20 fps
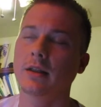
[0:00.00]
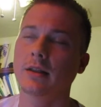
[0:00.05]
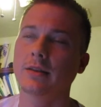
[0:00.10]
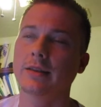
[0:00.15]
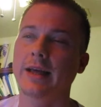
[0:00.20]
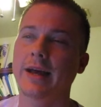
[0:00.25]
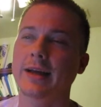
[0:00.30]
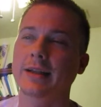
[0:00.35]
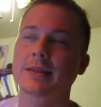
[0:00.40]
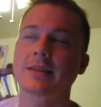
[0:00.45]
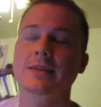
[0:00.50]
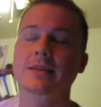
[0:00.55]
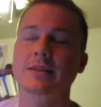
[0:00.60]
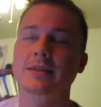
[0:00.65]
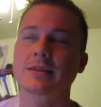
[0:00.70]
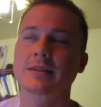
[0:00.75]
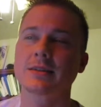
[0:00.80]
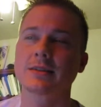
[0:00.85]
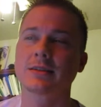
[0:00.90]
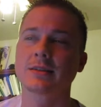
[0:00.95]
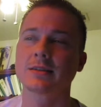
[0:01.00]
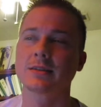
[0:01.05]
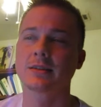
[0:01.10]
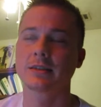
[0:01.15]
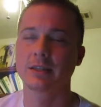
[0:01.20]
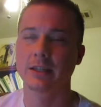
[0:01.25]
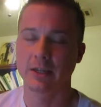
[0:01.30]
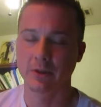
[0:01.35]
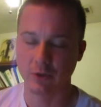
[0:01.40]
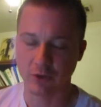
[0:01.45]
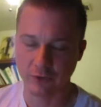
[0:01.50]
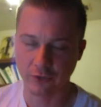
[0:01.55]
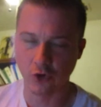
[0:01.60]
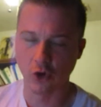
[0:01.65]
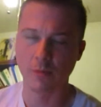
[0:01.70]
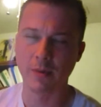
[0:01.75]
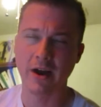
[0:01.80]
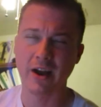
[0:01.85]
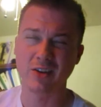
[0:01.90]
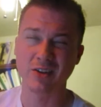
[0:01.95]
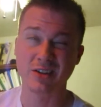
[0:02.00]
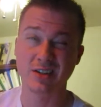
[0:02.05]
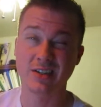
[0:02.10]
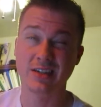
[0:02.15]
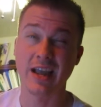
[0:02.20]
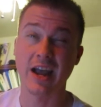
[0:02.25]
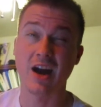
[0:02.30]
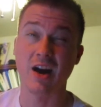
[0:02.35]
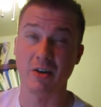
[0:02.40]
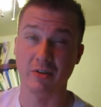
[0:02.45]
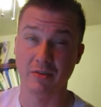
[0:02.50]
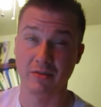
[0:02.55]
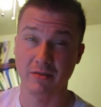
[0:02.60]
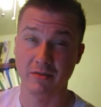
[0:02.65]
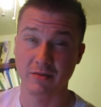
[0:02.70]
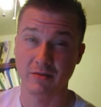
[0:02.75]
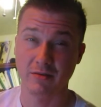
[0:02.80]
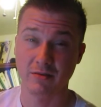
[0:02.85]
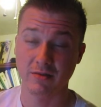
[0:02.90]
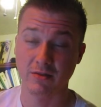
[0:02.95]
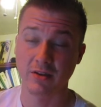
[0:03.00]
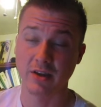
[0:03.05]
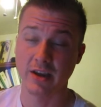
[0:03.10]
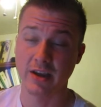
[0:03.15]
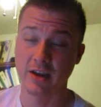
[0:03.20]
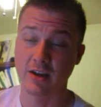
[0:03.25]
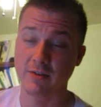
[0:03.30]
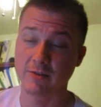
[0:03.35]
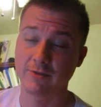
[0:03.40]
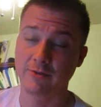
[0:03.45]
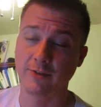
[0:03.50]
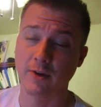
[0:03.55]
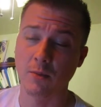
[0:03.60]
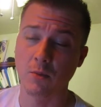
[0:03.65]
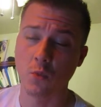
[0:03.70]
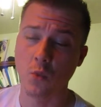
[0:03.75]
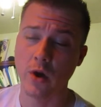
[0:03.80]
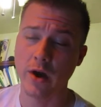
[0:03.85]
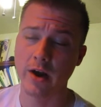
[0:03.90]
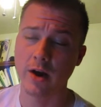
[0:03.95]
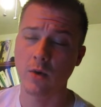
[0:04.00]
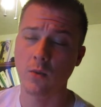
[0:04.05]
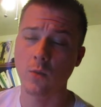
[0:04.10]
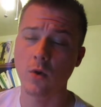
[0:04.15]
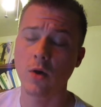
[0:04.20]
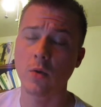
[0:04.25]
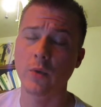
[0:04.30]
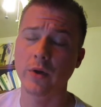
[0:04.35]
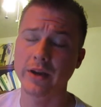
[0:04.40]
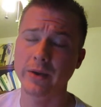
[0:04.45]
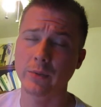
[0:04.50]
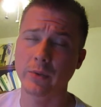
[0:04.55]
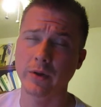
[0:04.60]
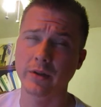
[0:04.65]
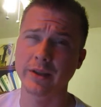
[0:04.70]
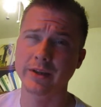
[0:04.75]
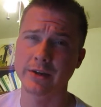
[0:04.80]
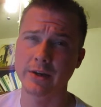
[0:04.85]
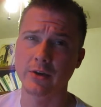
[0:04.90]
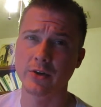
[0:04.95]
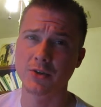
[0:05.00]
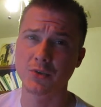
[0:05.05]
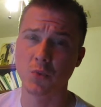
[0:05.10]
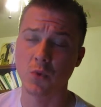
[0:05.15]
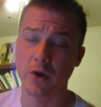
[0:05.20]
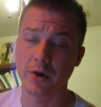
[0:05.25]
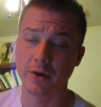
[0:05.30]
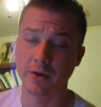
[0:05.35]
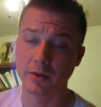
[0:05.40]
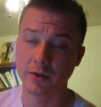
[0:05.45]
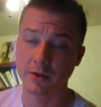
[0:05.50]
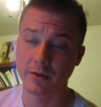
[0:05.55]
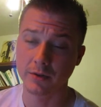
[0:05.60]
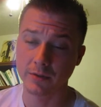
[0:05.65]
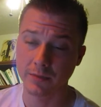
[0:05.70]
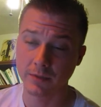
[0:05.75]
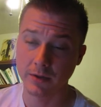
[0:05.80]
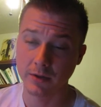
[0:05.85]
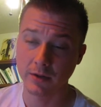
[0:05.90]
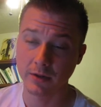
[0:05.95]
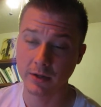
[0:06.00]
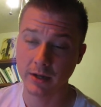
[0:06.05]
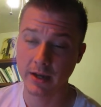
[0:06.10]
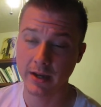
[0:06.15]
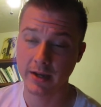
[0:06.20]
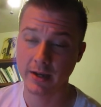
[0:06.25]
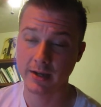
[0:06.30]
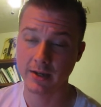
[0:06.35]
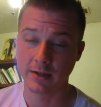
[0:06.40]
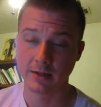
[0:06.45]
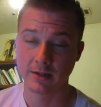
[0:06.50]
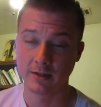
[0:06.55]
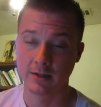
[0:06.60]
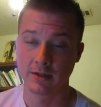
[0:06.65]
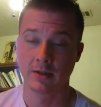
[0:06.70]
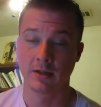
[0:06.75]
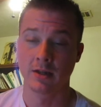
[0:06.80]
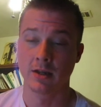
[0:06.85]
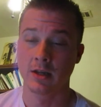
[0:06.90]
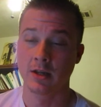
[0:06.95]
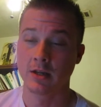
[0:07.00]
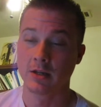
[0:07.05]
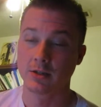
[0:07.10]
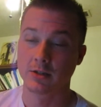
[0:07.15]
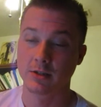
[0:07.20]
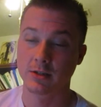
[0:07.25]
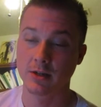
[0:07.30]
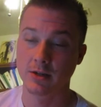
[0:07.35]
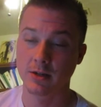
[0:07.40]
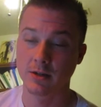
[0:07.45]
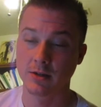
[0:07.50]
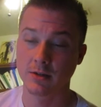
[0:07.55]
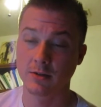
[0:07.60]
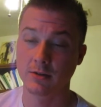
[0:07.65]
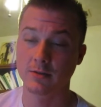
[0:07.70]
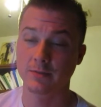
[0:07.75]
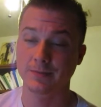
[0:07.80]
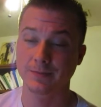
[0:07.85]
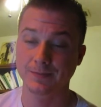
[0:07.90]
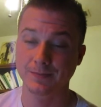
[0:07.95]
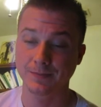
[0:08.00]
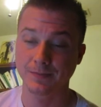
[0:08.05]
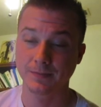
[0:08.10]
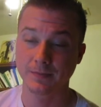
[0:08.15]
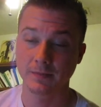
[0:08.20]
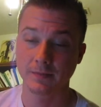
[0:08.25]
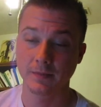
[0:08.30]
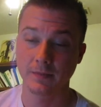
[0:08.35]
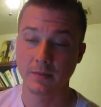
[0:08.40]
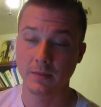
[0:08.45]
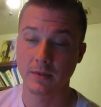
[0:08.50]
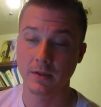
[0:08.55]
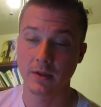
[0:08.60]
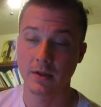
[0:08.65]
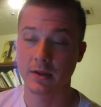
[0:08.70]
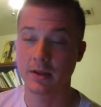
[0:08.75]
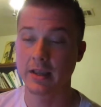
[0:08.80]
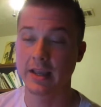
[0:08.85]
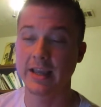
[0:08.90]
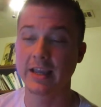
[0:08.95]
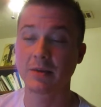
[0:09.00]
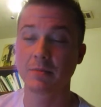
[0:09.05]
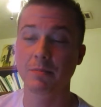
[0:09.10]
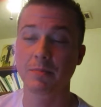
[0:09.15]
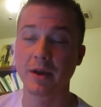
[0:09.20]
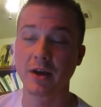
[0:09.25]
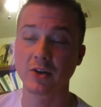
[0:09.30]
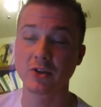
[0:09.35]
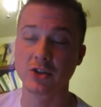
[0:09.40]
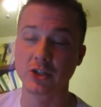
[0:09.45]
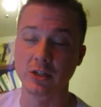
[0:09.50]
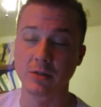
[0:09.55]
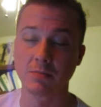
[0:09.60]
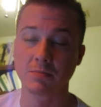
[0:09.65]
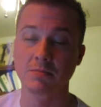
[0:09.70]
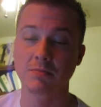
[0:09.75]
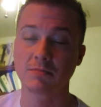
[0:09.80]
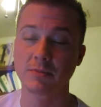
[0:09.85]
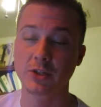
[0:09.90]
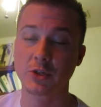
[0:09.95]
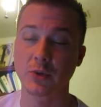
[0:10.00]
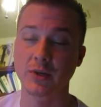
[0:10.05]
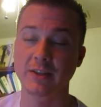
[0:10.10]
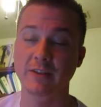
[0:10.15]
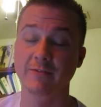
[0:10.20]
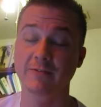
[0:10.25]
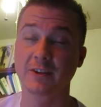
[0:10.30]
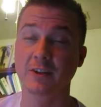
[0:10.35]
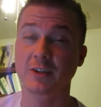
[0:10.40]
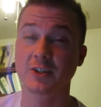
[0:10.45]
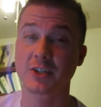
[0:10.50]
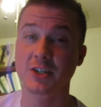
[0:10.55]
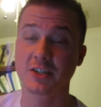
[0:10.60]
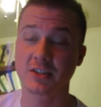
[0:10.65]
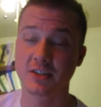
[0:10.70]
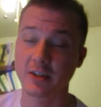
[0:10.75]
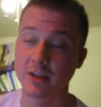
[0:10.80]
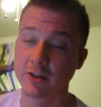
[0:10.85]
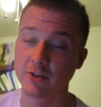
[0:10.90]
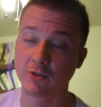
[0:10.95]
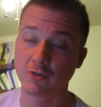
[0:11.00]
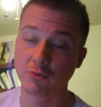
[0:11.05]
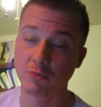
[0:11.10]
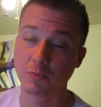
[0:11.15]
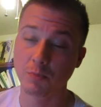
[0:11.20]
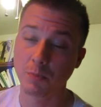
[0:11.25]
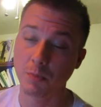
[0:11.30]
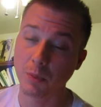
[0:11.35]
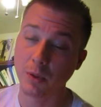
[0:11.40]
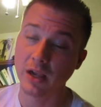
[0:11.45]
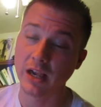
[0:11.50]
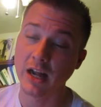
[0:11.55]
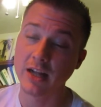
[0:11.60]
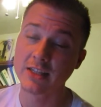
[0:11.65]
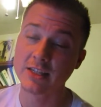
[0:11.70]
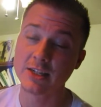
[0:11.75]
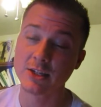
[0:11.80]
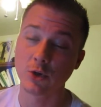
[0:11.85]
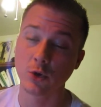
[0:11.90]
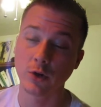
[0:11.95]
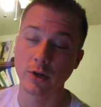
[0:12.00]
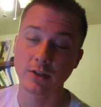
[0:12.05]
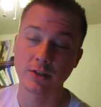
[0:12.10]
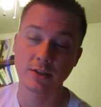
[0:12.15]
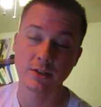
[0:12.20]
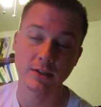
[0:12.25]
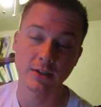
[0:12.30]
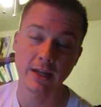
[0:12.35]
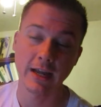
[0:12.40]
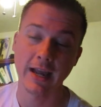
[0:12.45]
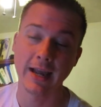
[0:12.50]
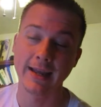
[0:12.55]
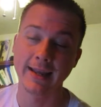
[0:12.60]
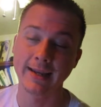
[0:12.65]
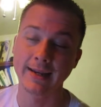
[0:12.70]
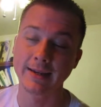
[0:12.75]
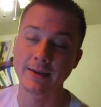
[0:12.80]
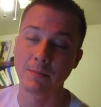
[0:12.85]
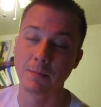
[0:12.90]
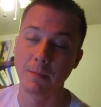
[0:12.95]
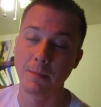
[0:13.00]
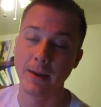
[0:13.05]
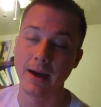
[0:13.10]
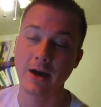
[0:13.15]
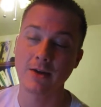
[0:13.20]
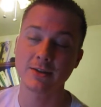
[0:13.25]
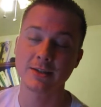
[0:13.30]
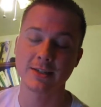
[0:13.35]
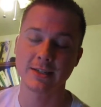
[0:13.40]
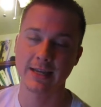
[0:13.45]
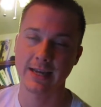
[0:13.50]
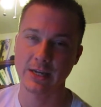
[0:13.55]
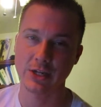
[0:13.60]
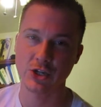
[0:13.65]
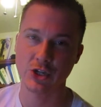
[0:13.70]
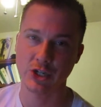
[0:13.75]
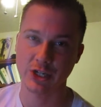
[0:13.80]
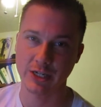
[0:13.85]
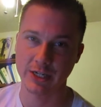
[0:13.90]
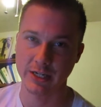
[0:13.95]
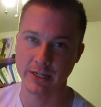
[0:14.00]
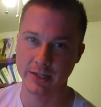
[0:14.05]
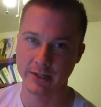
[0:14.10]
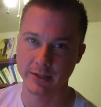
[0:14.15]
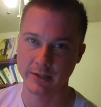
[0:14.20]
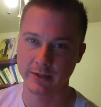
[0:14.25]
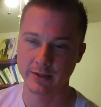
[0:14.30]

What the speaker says: It was 4 miles south, okay, from what we really know as Waterloo. Okay? So in Belgium, between the villages of Ponsoit and Mount Saint-Jean,